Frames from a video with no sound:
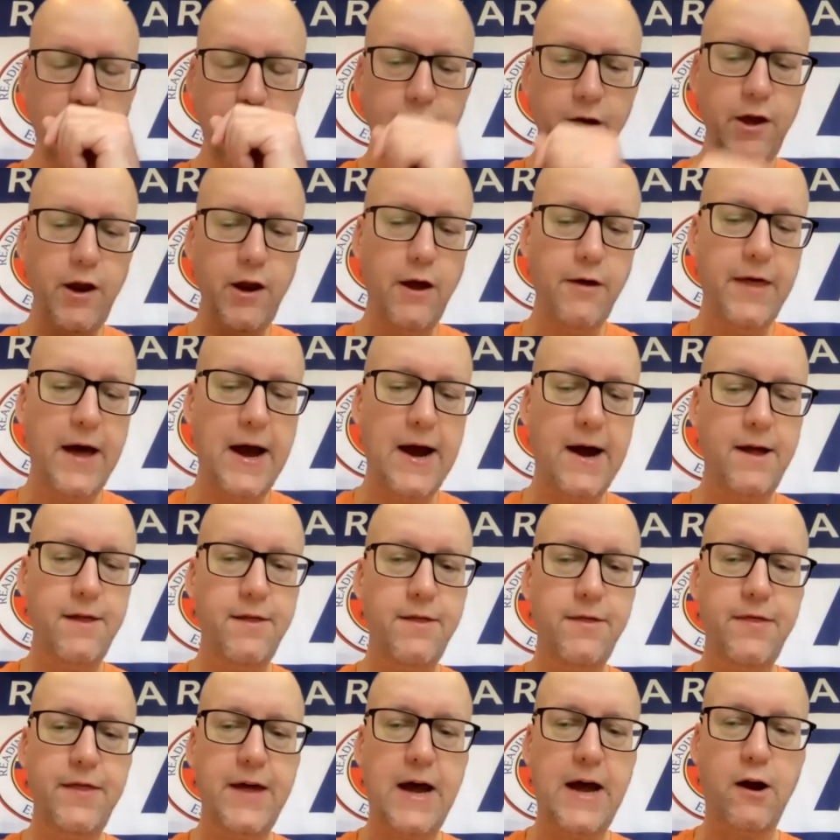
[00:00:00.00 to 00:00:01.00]

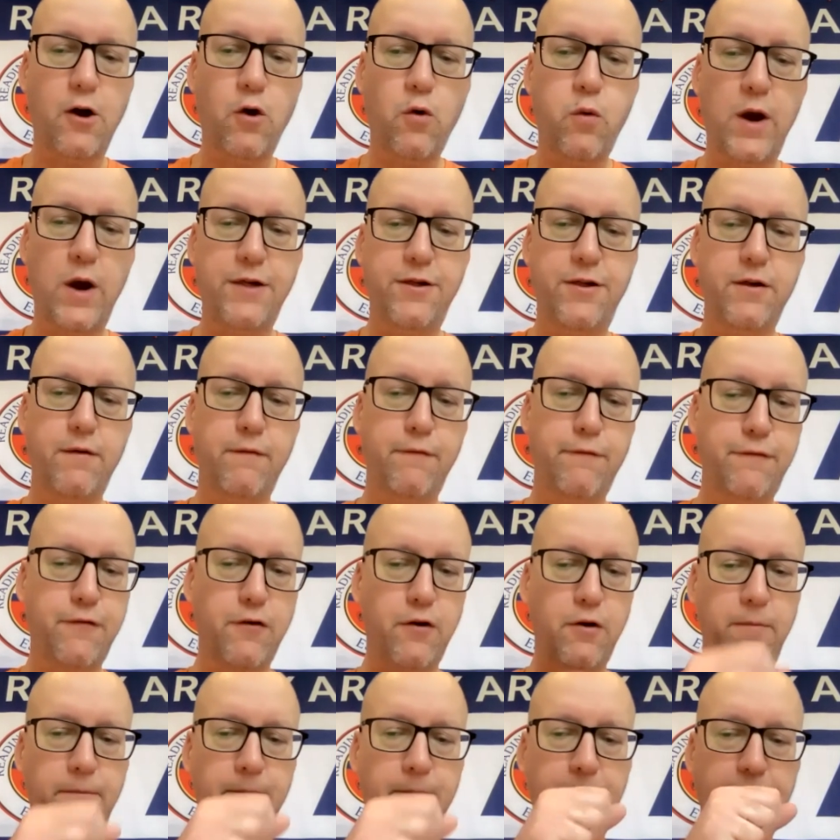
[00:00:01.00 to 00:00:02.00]
that question
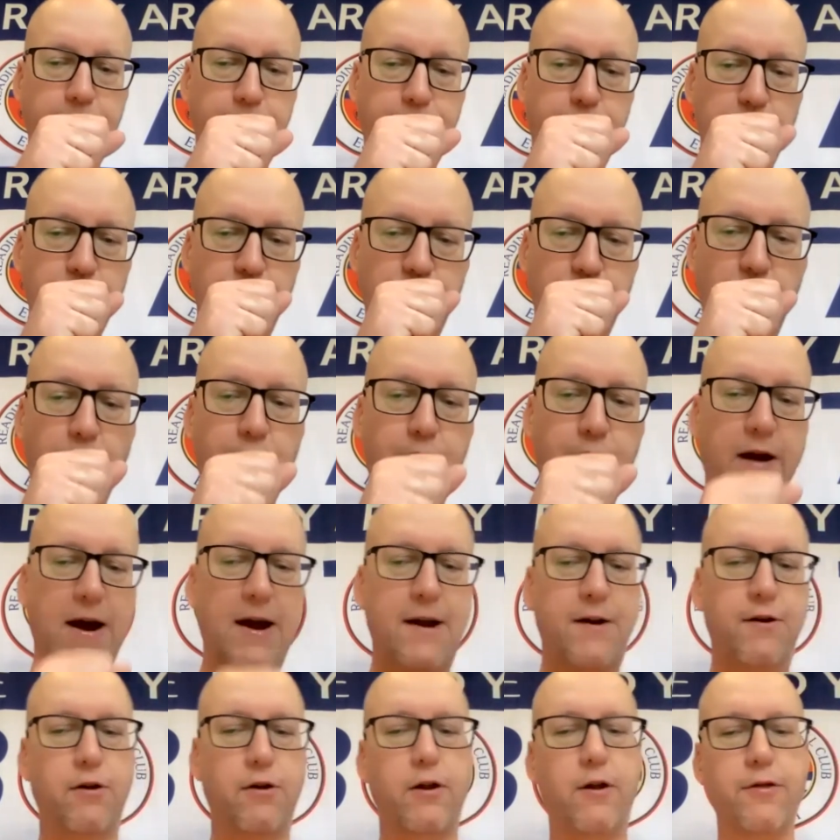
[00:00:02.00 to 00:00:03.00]
from John
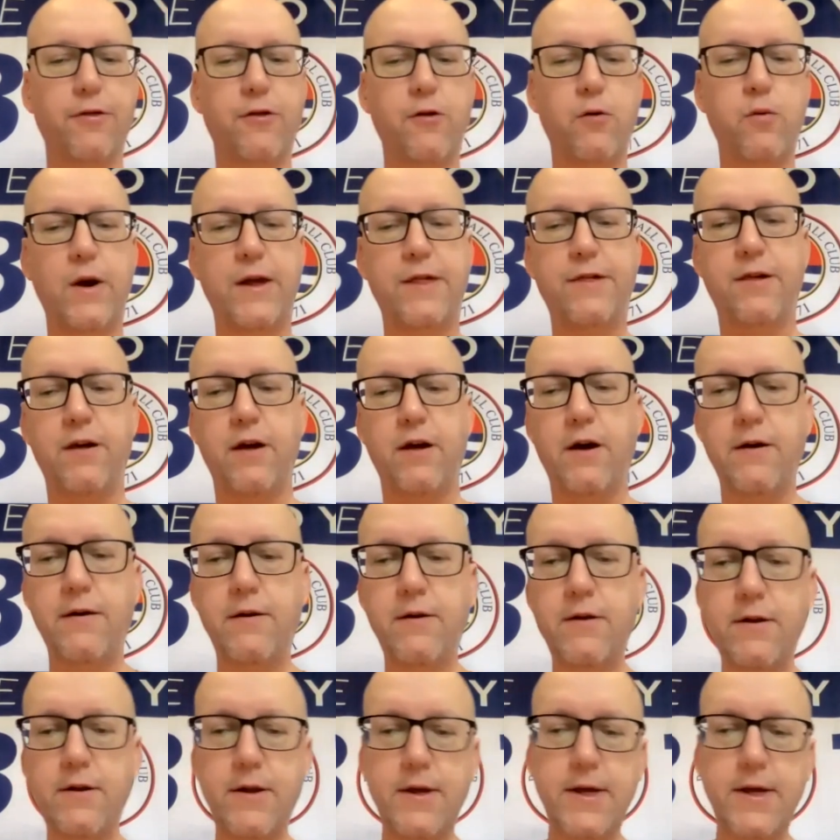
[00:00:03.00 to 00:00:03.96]
Randall on Twitter,